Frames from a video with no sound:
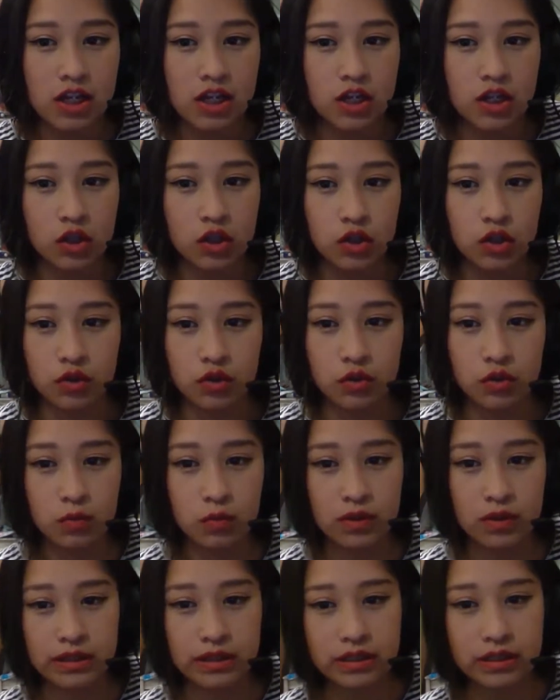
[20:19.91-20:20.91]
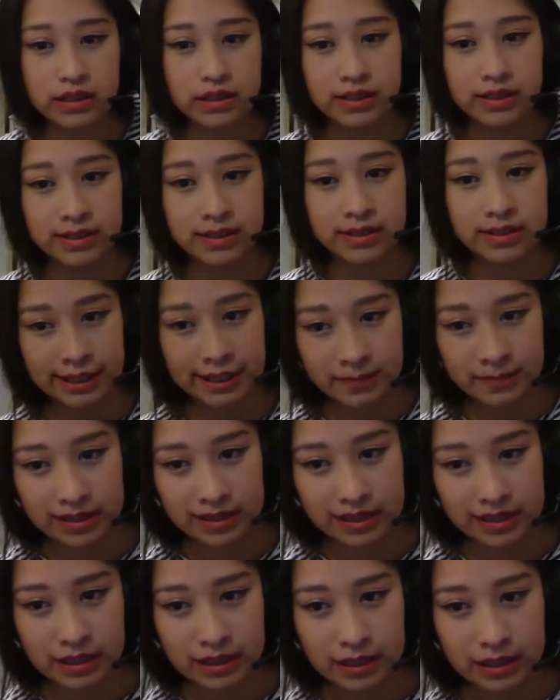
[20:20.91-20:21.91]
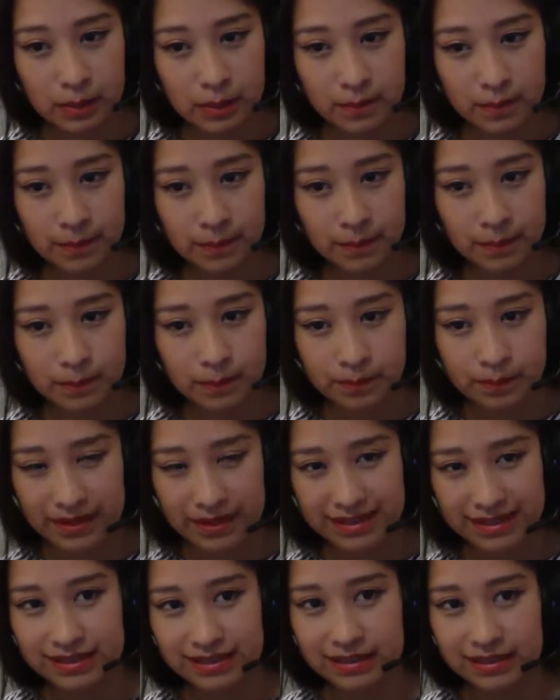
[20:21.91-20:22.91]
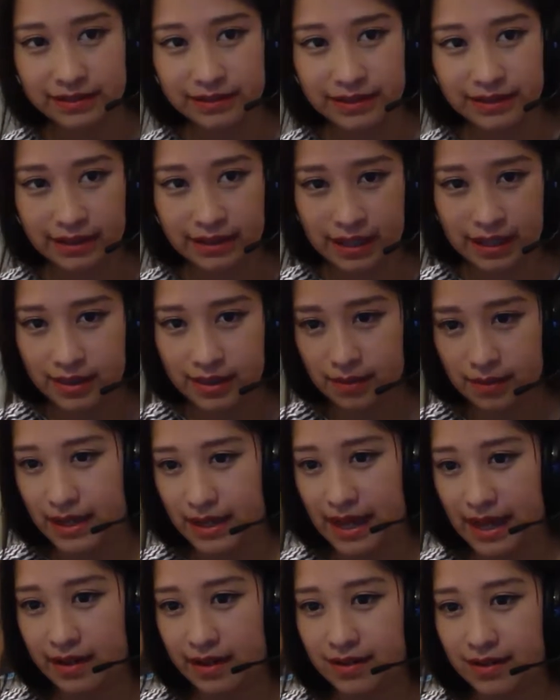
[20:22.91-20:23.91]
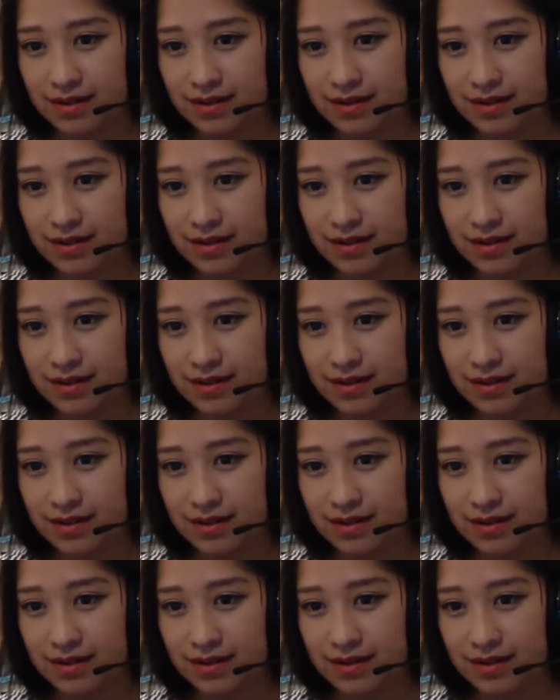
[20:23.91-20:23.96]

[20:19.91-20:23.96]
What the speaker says: you would see me basically in the back